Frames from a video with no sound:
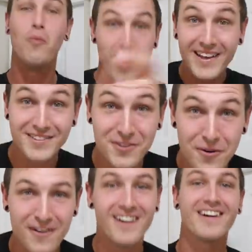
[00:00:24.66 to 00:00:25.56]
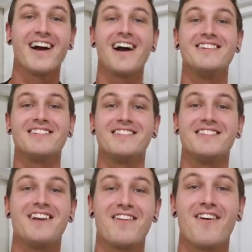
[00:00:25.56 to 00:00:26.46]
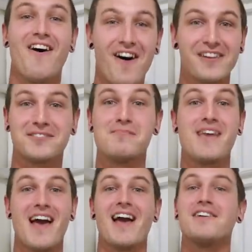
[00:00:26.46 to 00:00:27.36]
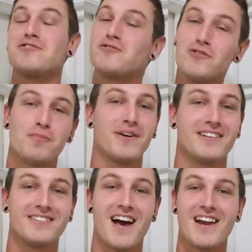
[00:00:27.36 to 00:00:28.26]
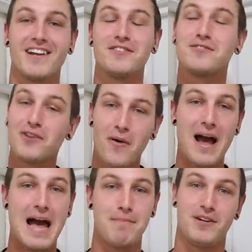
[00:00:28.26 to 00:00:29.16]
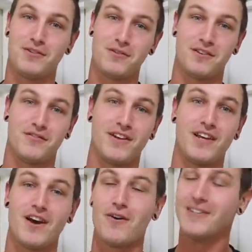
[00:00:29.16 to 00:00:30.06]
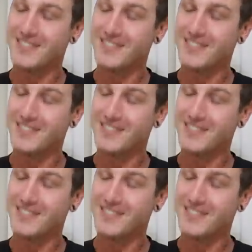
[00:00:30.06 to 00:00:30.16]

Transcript: What is going on, guys? It is another awesome day. Super excited, so happy to do this video.